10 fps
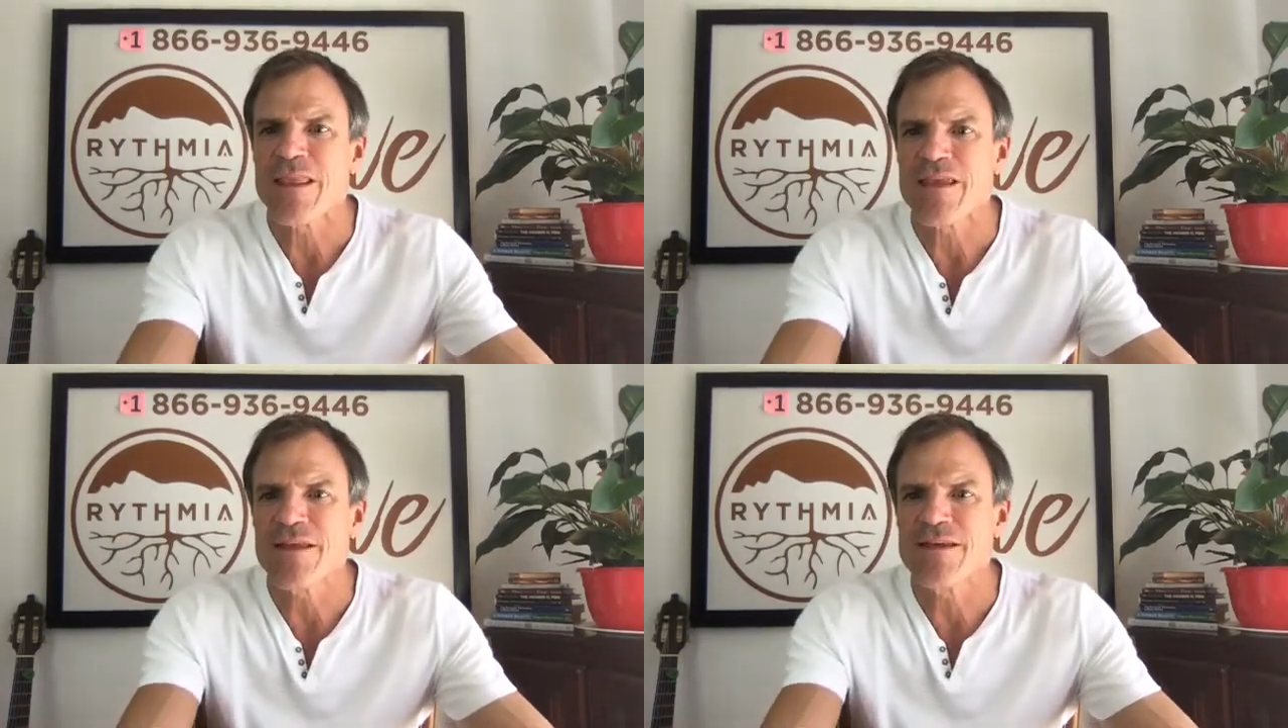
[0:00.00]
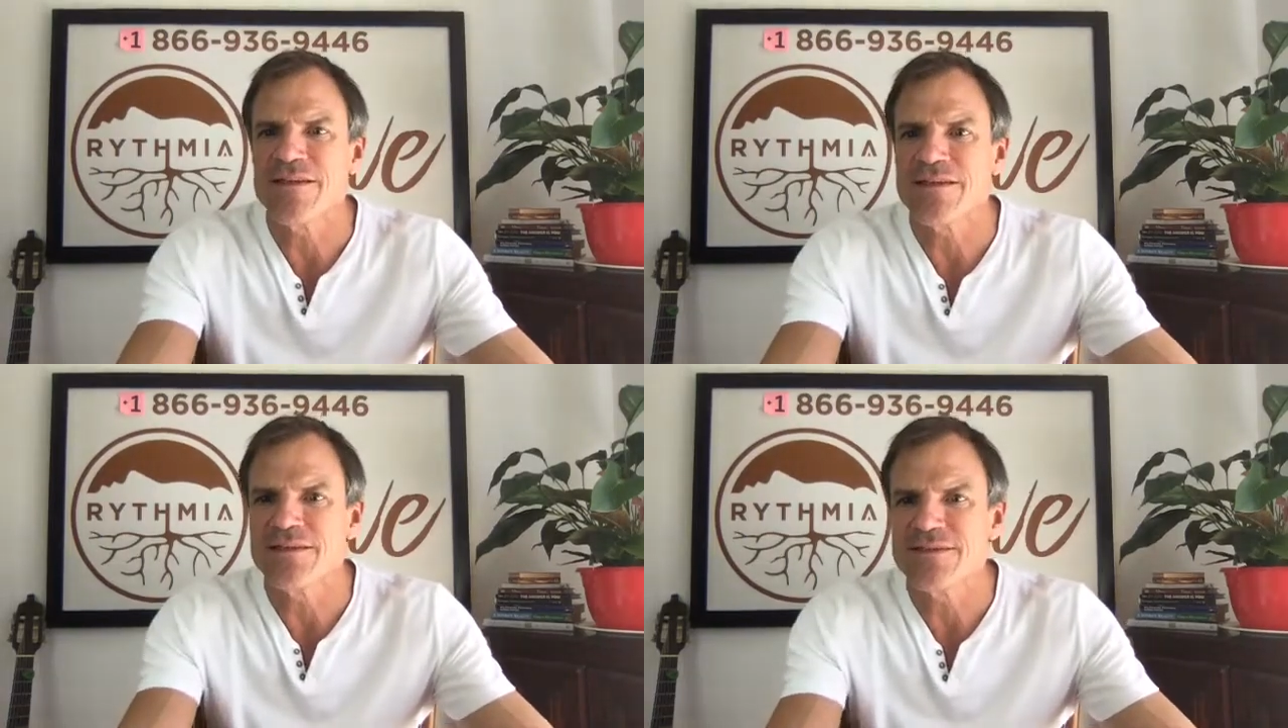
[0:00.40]

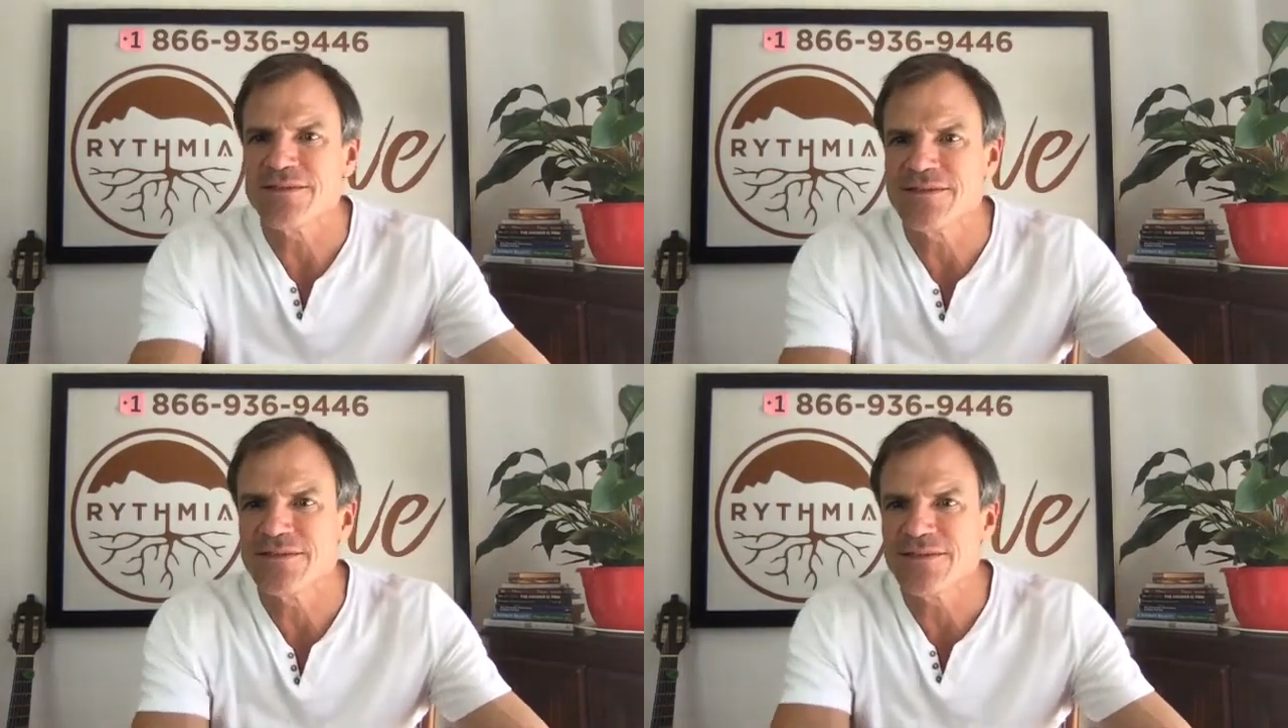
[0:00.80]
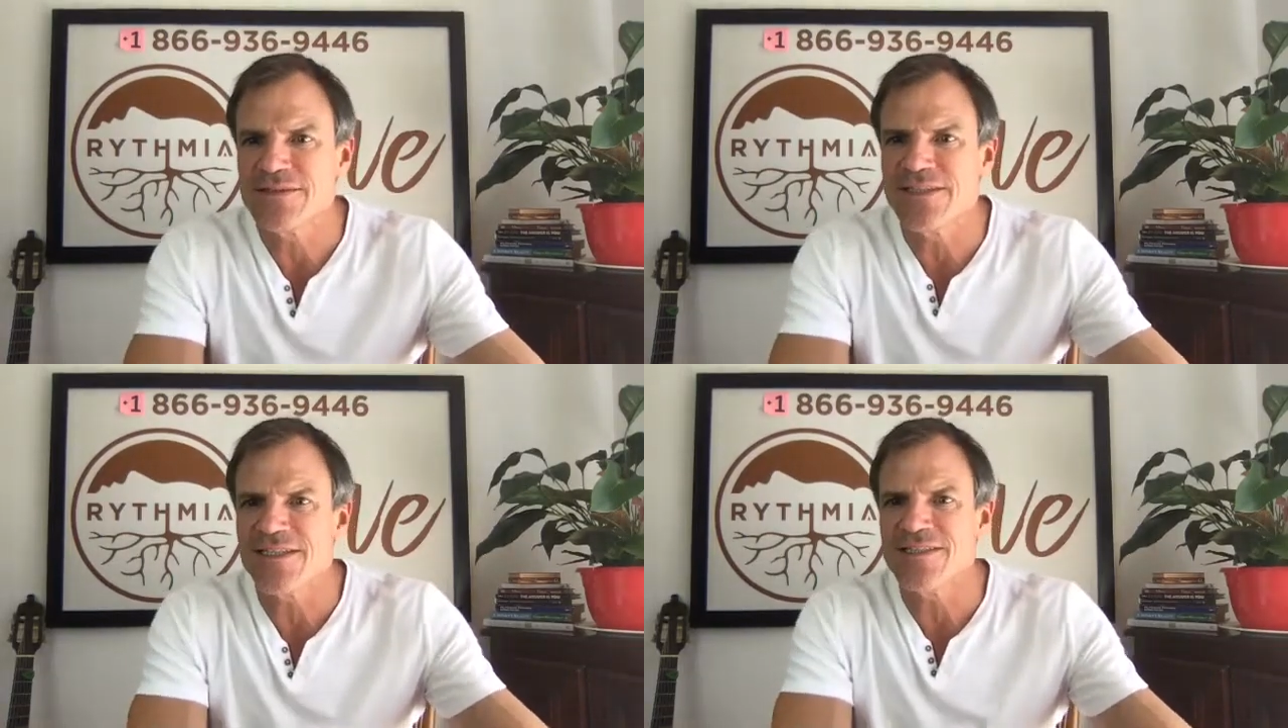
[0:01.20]
And
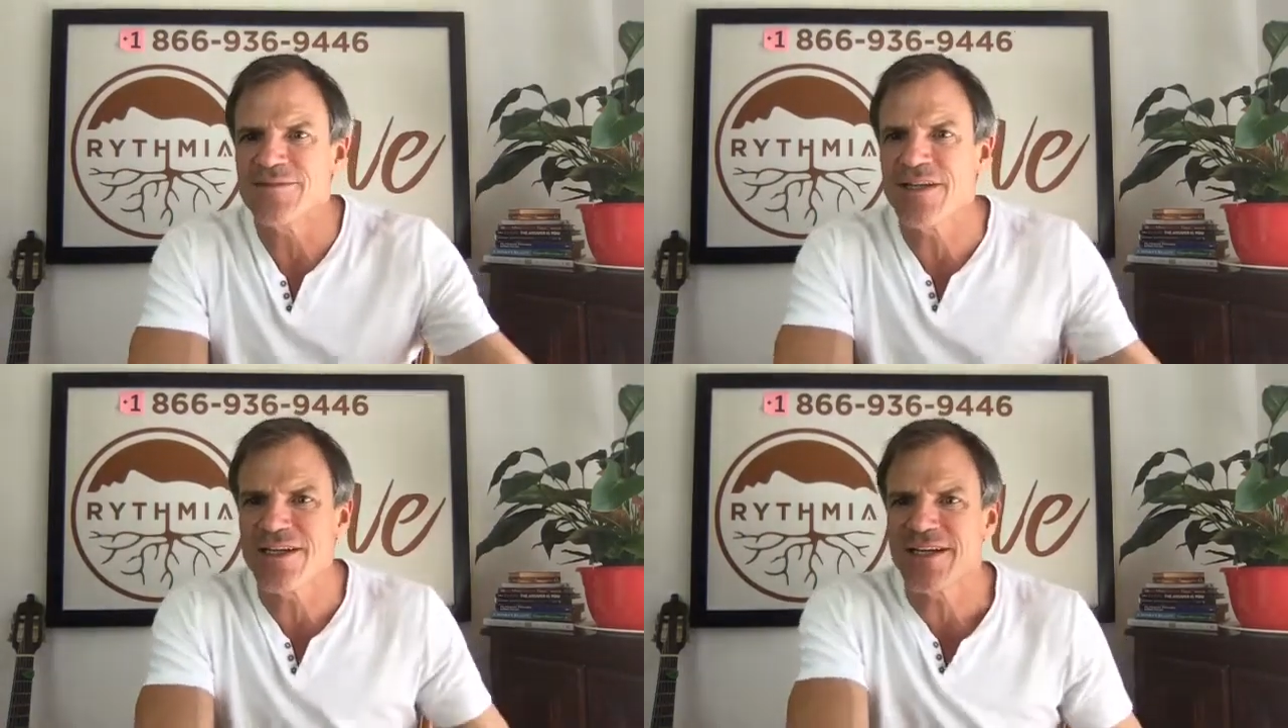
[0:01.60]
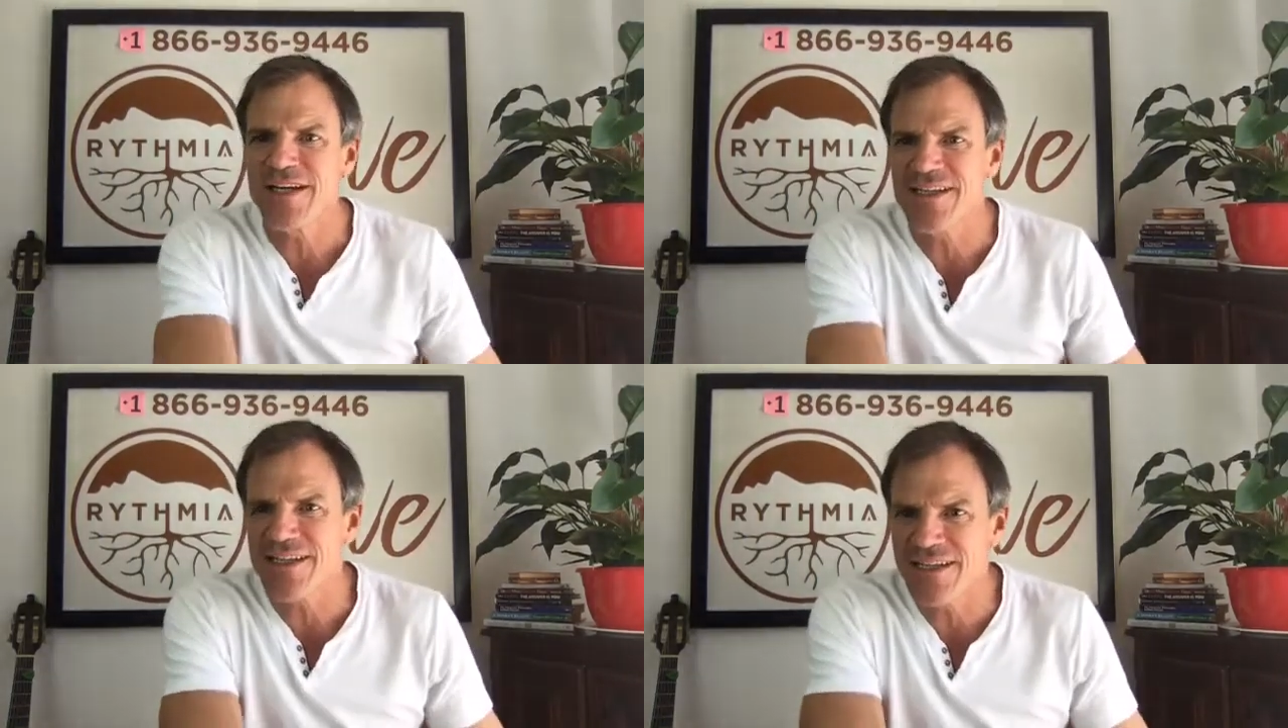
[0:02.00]
Rick,
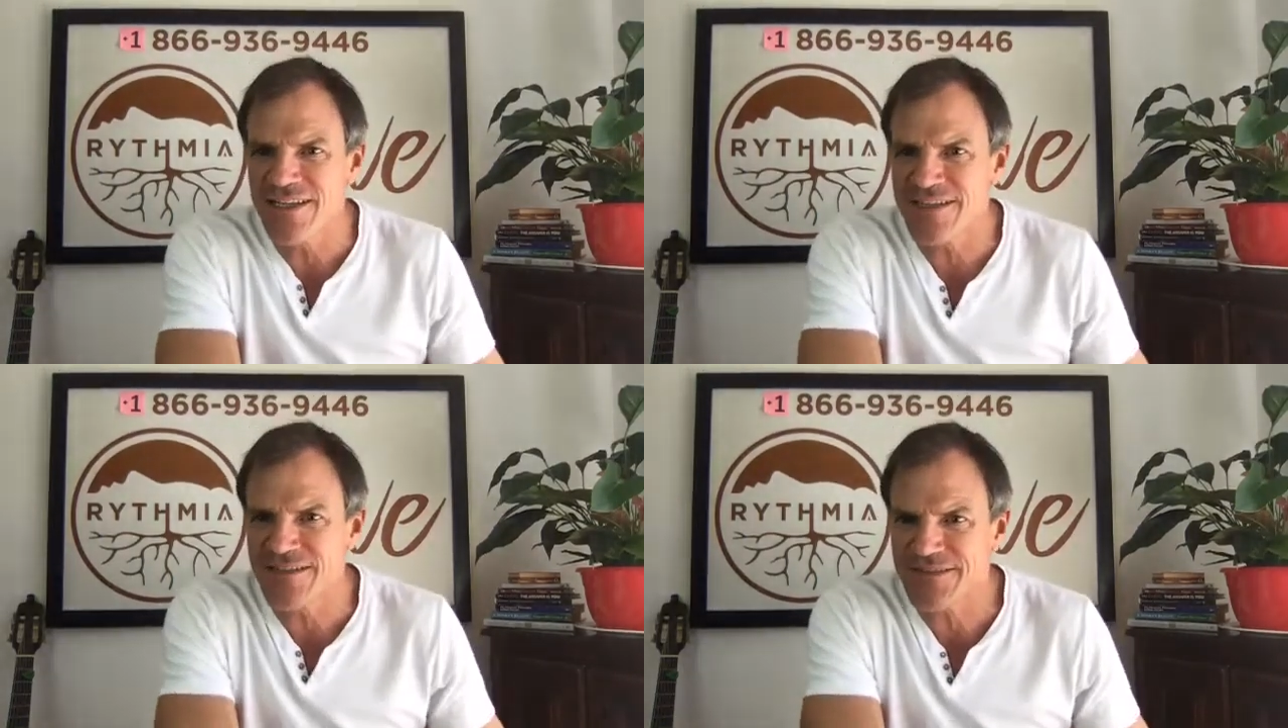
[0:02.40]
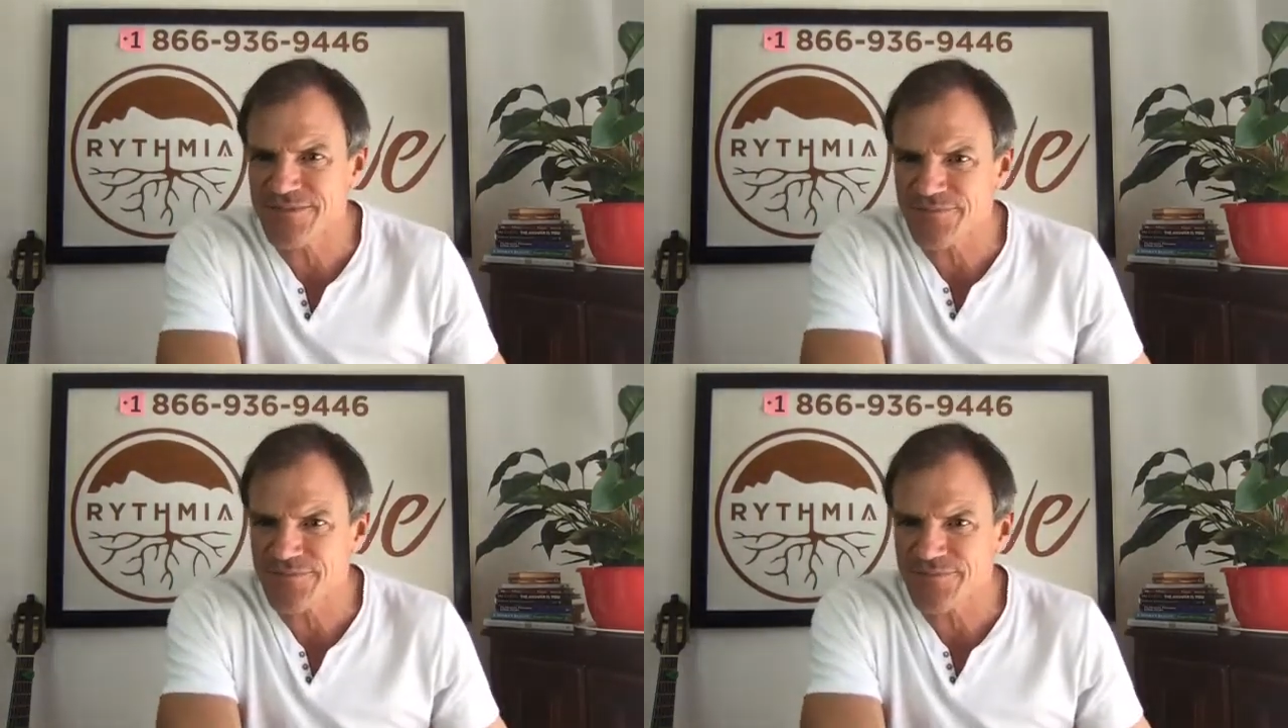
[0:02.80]
hi there.